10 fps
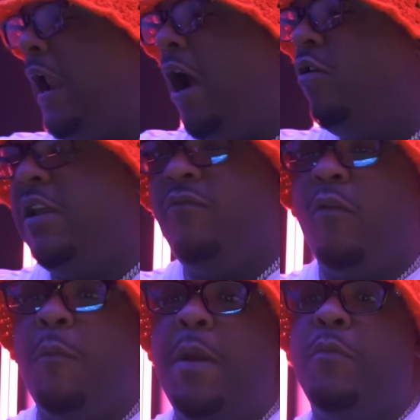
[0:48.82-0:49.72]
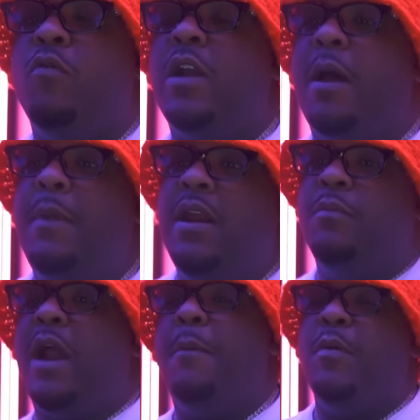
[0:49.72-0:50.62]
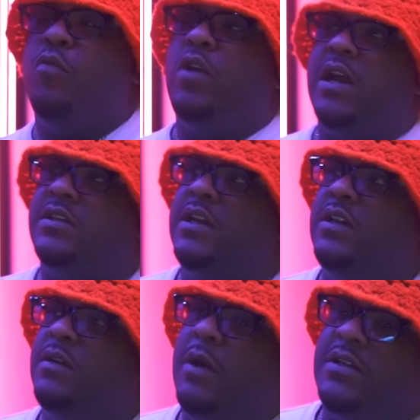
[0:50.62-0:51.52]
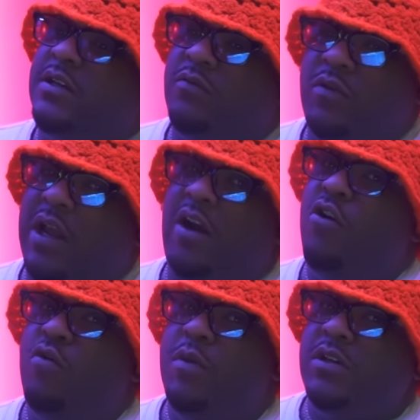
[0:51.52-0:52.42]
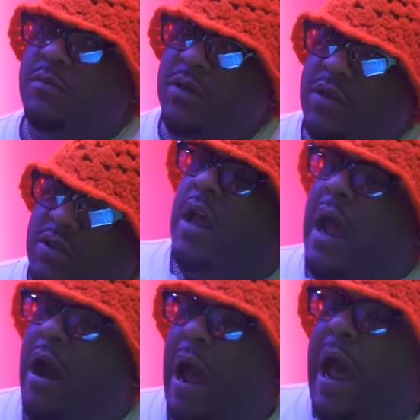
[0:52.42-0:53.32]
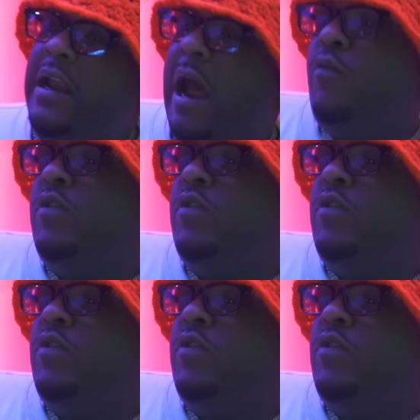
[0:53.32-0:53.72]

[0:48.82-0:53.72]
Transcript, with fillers: And I don't even remember when I made it, but I remember when I sent it. I sent it with like a whole bunch of beats. I I, I